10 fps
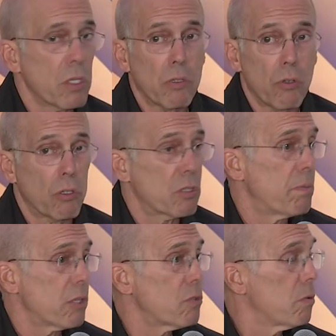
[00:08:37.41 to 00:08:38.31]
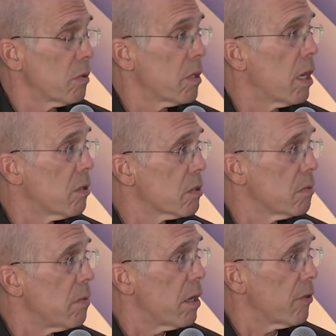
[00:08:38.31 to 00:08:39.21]
It costs you about $200 a
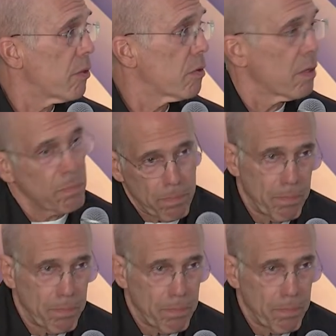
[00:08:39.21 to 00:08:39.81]
month to